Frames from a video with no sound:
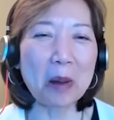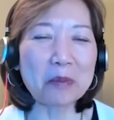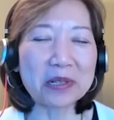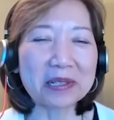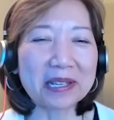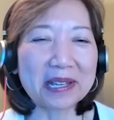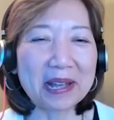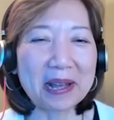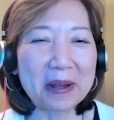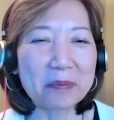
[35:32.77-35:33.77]
I'm really
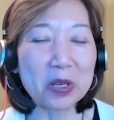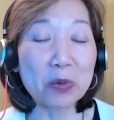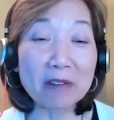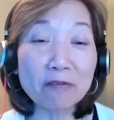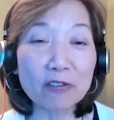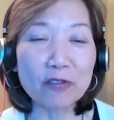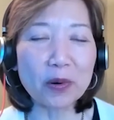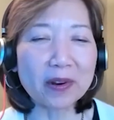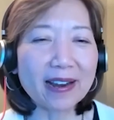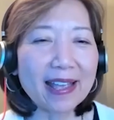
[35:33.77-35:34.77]
grateful
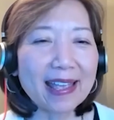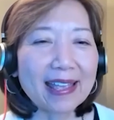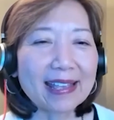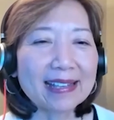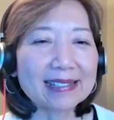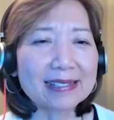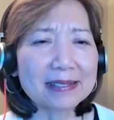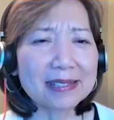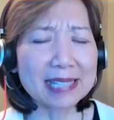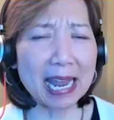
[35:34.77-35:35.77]
for is
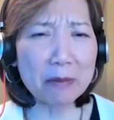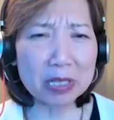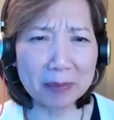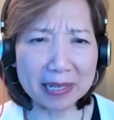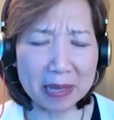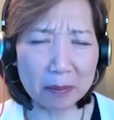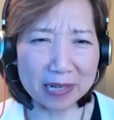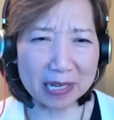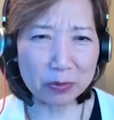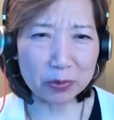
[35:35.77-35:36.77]
staying with my
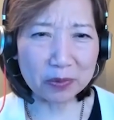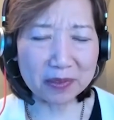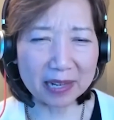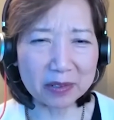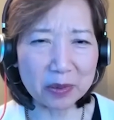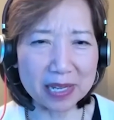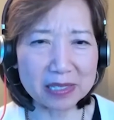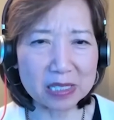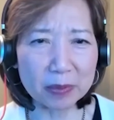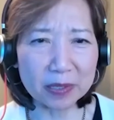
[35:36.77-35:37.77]
company through that
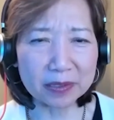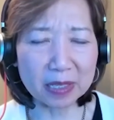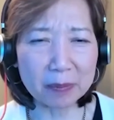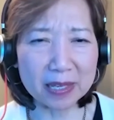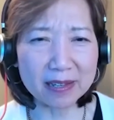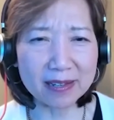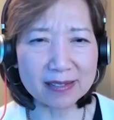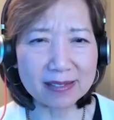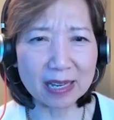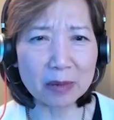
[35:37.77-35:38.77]
crisis period,
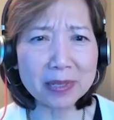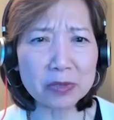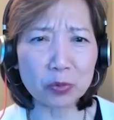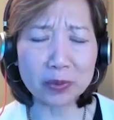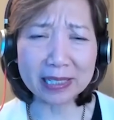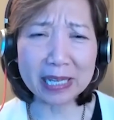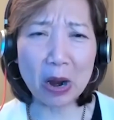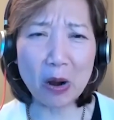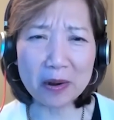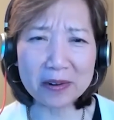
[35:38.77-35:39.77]
because it was really
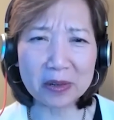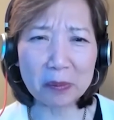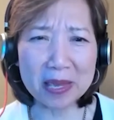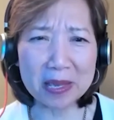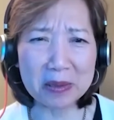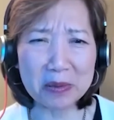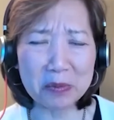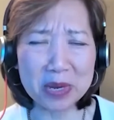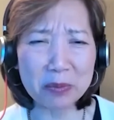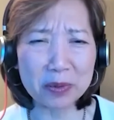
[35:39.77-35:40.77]
hard.
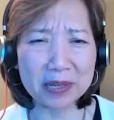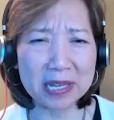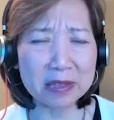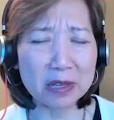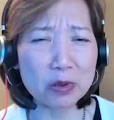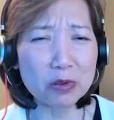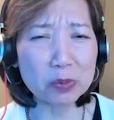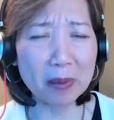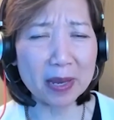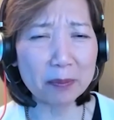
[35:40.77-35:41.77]
We were in the
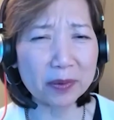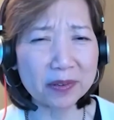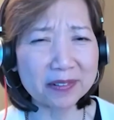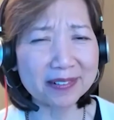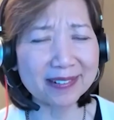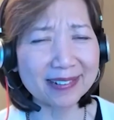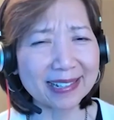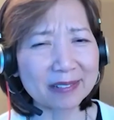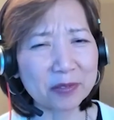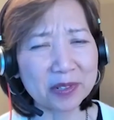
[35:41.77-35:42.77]
newspaper,
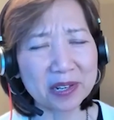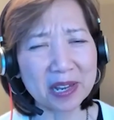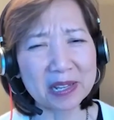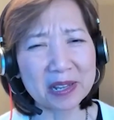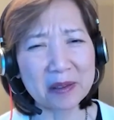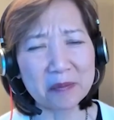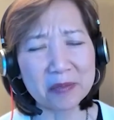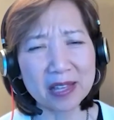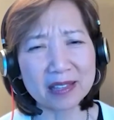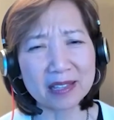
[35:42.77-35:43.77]
we're in
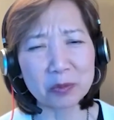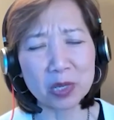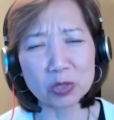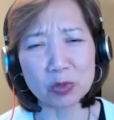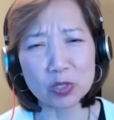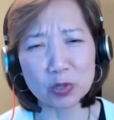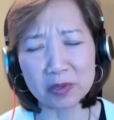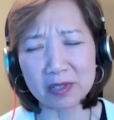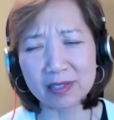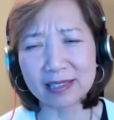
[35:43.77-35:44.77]
the Wall Street
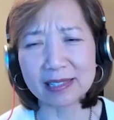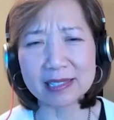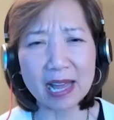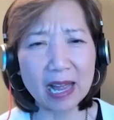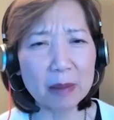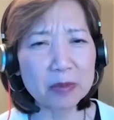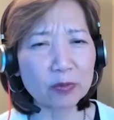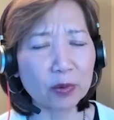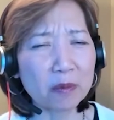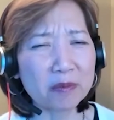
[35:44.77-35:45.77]
Journal and the Times
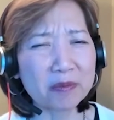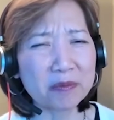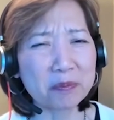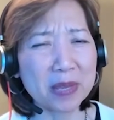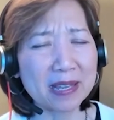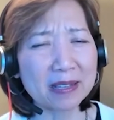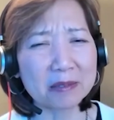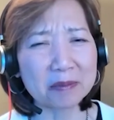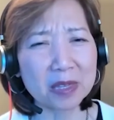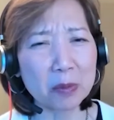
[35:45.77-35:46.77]
for
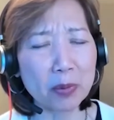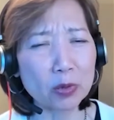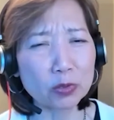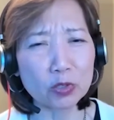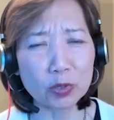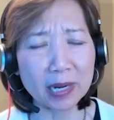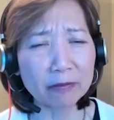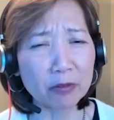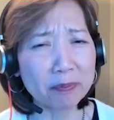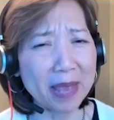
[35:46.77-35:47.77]
being the poster
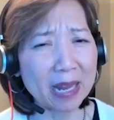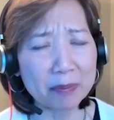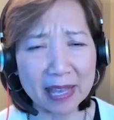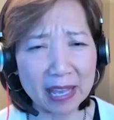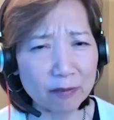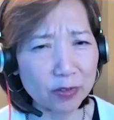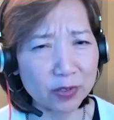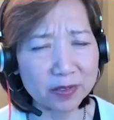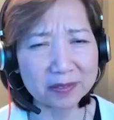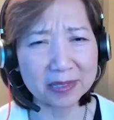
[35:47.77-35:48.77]
child for bad
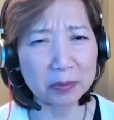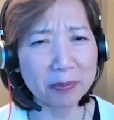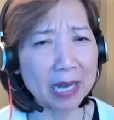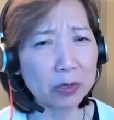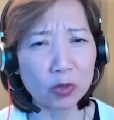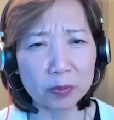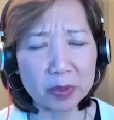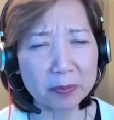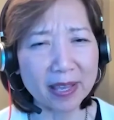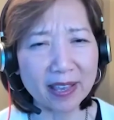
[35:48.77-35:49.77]
behavior and bad
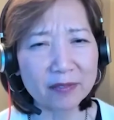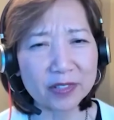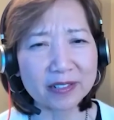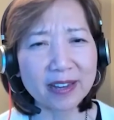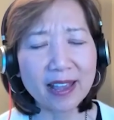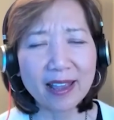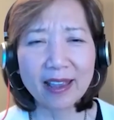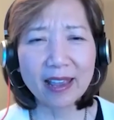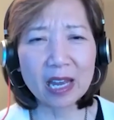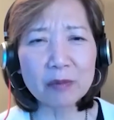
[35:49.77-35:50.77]
corporate behavior.
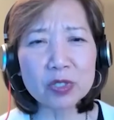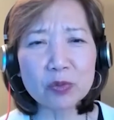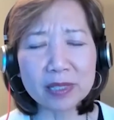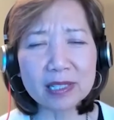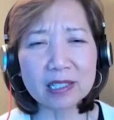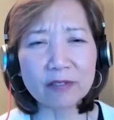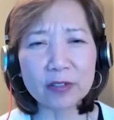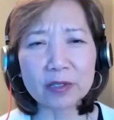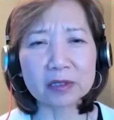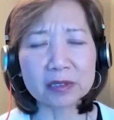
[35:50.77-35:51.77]
And it was really
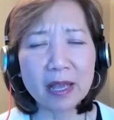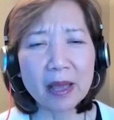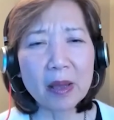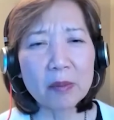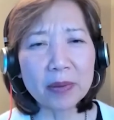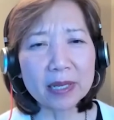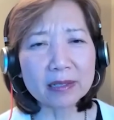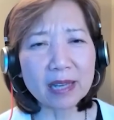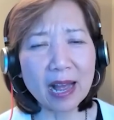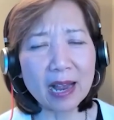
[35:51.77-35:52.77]
difficult,
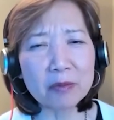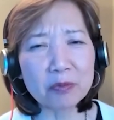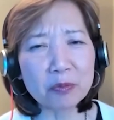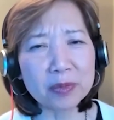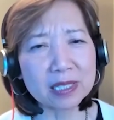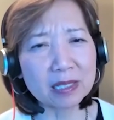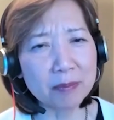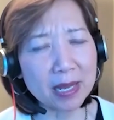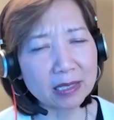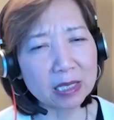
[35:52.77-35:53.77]
but I was
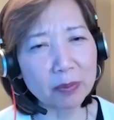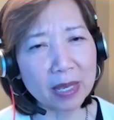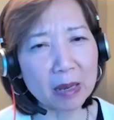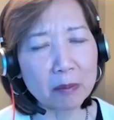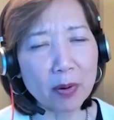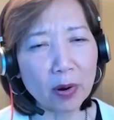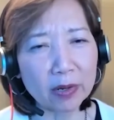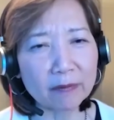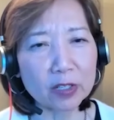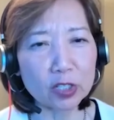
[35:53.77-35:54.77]
committed to being
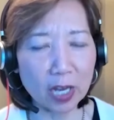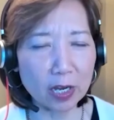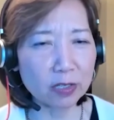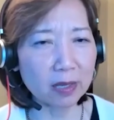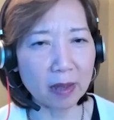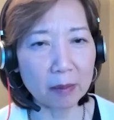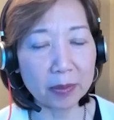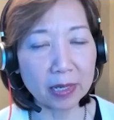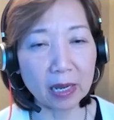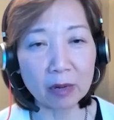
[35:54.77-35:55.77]
part of the change of the company.